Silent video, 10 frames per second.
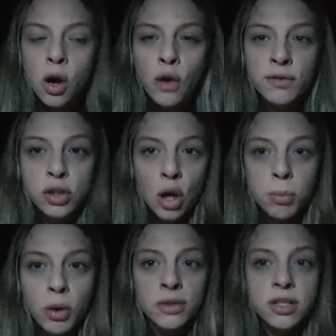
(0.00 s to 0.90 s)
Off the
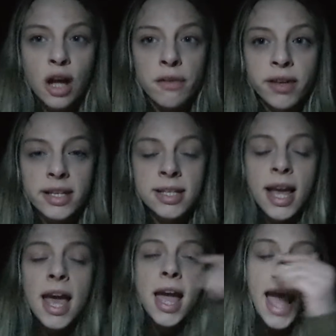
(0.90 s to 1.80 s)
top on the surface,
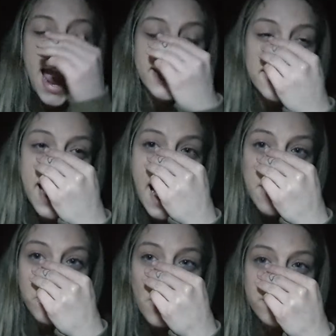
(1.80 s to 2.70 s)
and
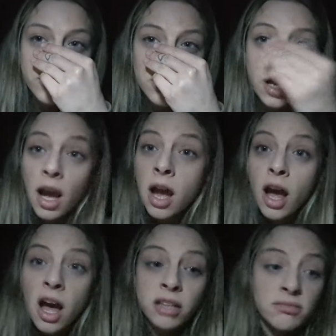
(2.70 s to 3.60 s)
now I'm
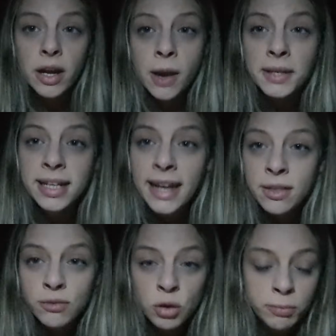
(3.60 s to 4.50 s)
gonna get
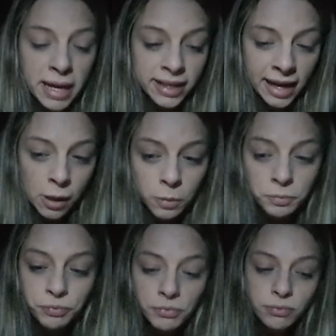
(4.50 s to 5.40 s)
the rod back out
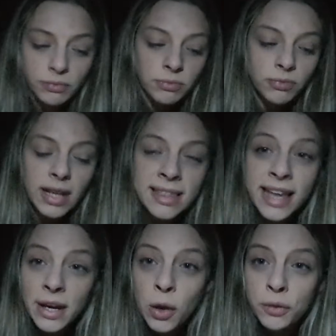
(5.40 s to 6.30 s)
and
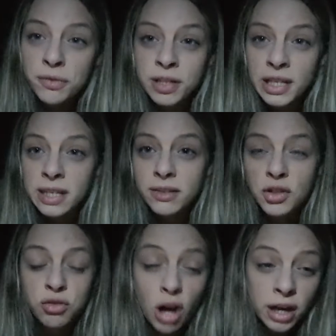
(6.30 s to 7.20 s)
then hopefully
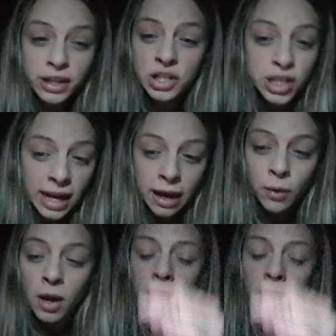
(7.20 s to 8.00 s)
try and chill out.